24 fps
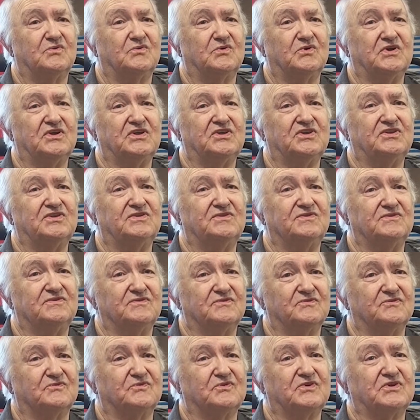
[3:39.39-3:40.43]
we
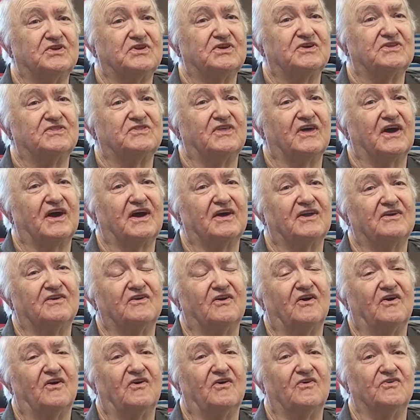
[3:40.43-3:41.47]
we did that
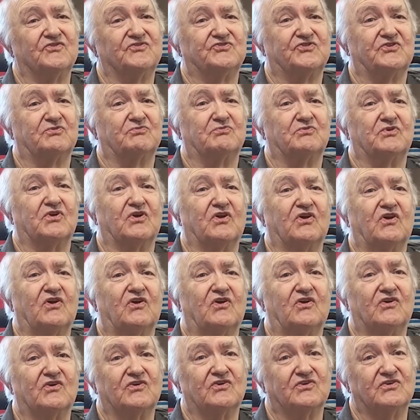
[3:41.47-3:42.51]
all summer
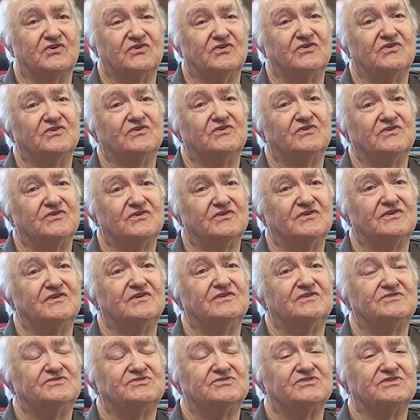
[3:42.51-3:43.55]
long.
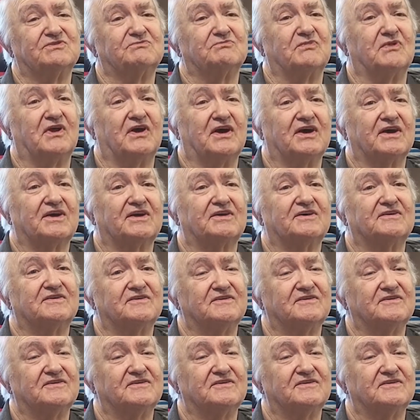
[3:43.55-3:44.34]
Seemed like.